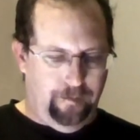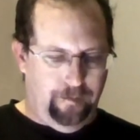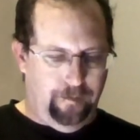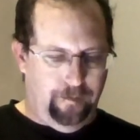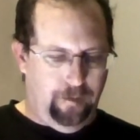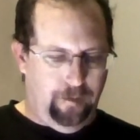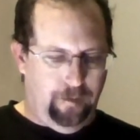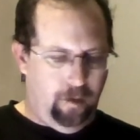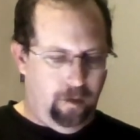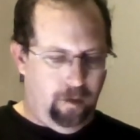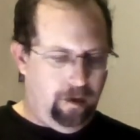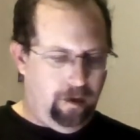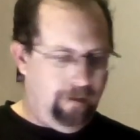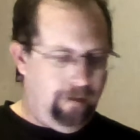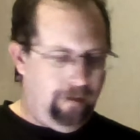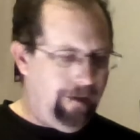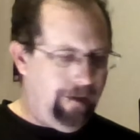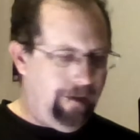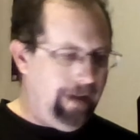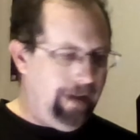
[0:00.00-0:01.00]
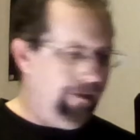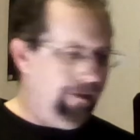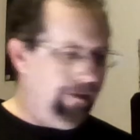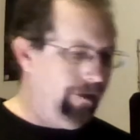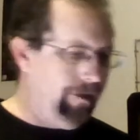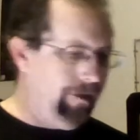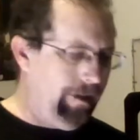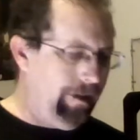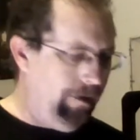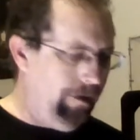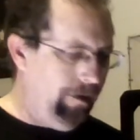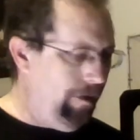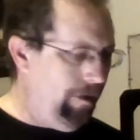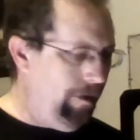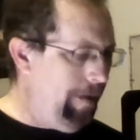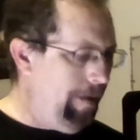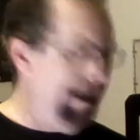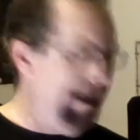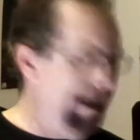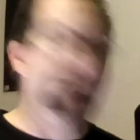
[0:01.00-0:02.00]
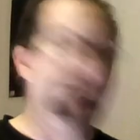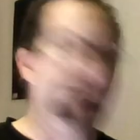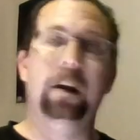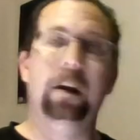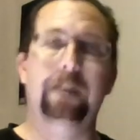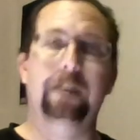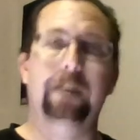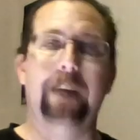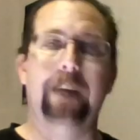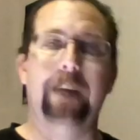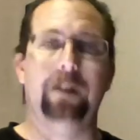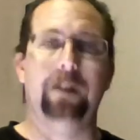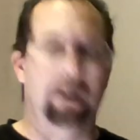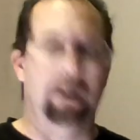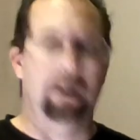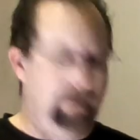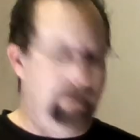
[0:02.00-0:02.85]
4, 5, 6. You know, I may have enough after all.